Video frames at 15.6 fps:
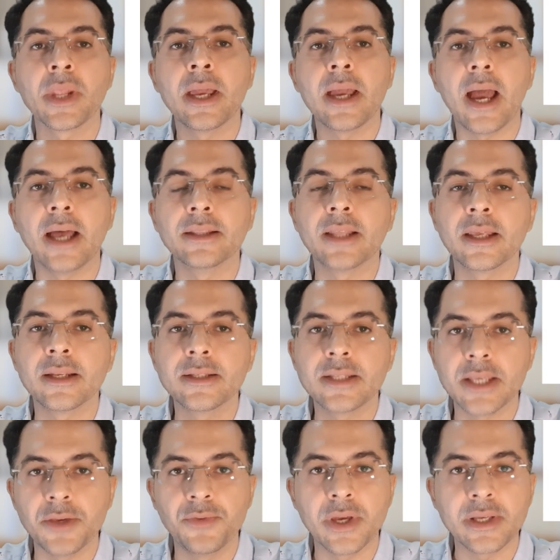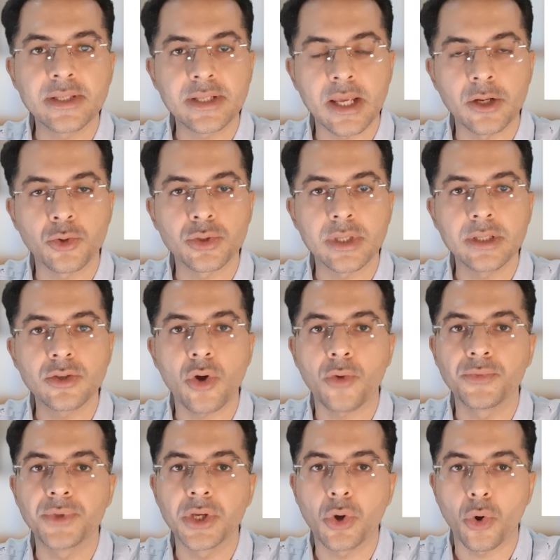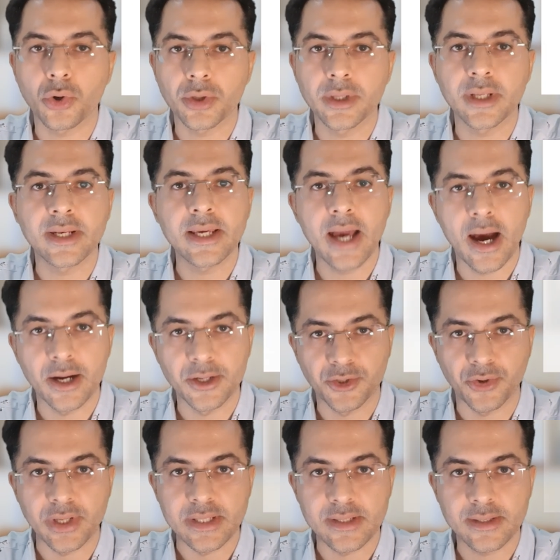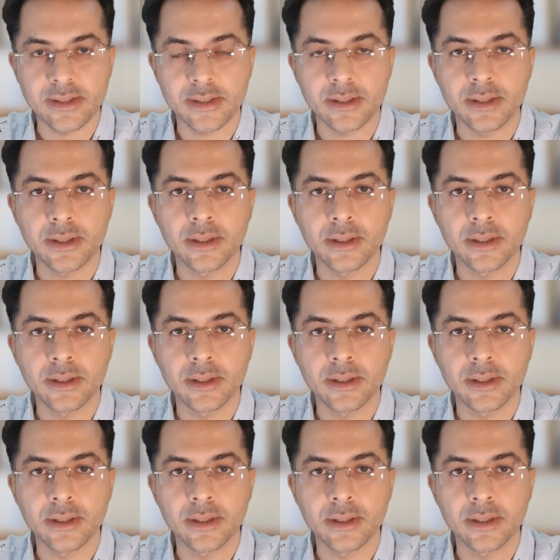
and there is severe stenosis of the coronary arteries.